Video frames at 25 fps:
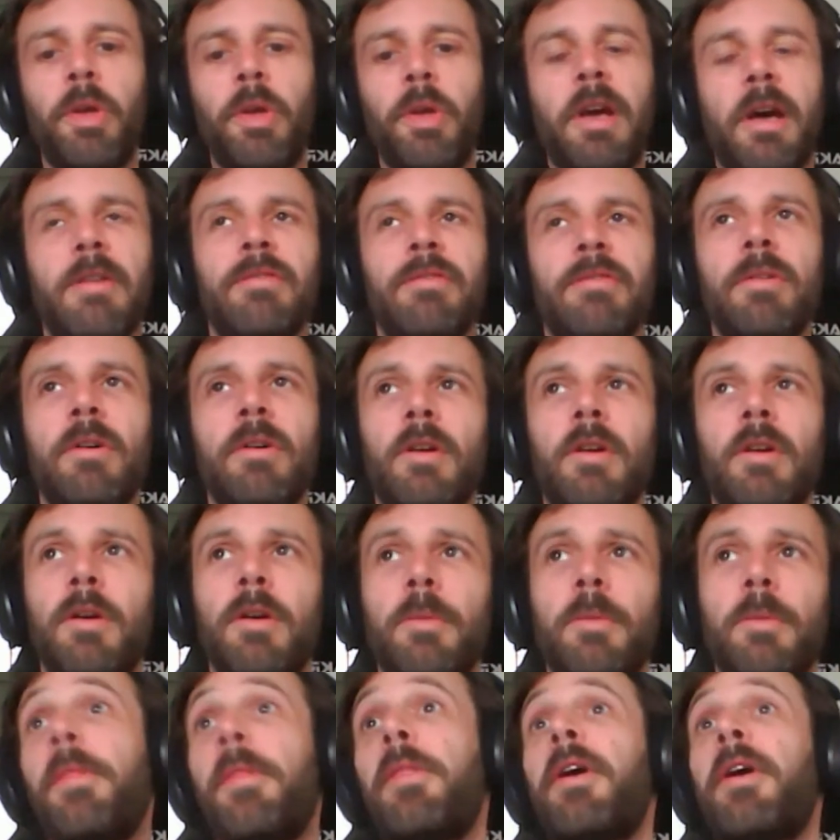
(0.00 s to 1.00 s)
we have,
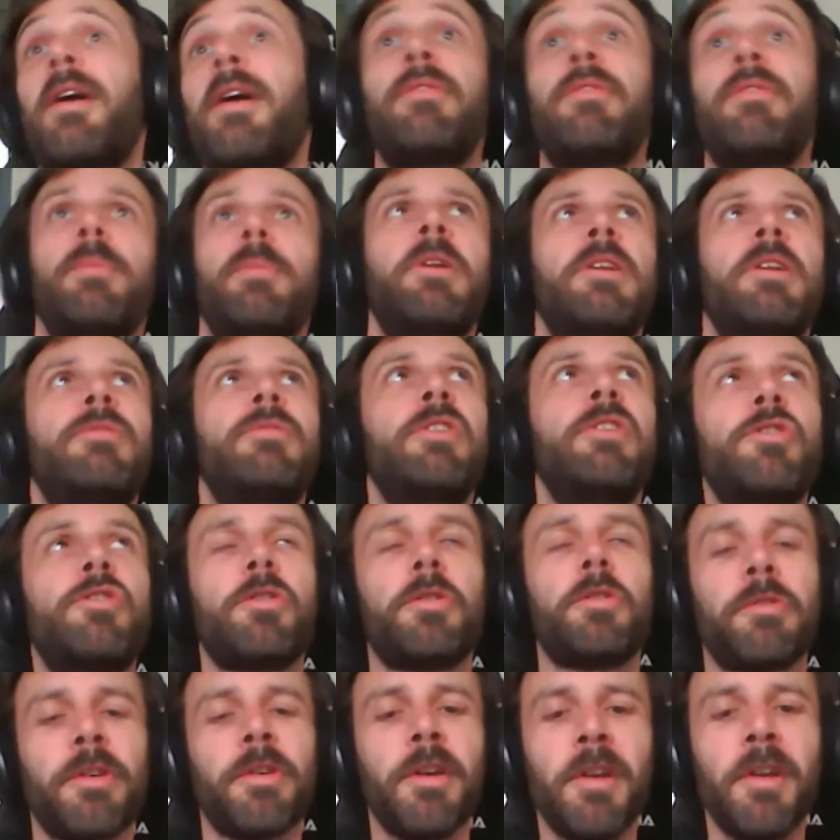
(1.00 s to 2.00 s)
where they have so many
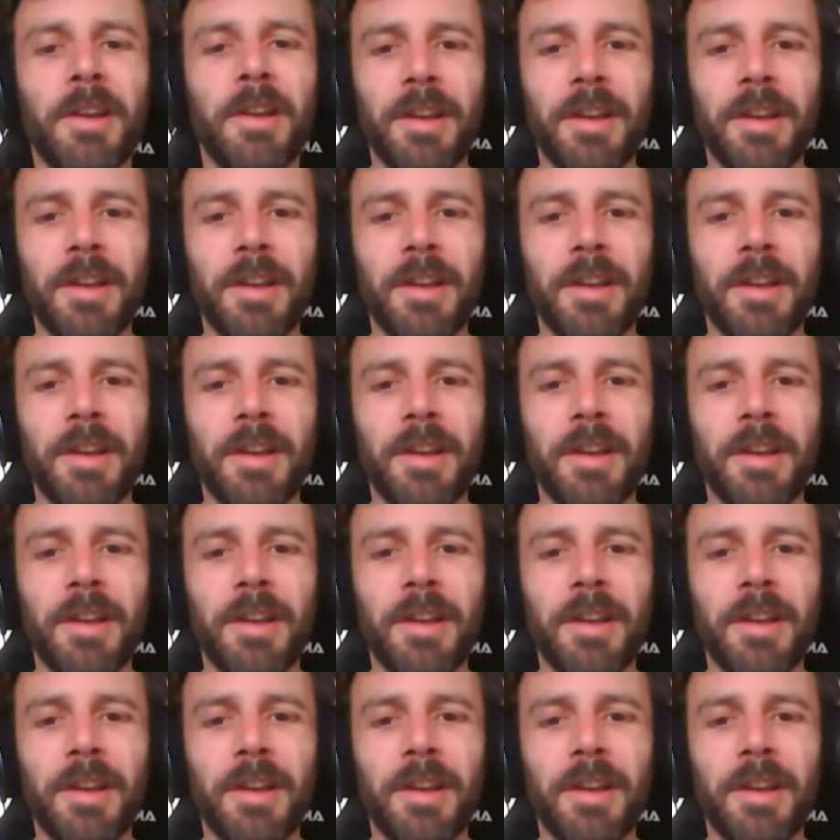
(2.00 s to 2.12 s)
features.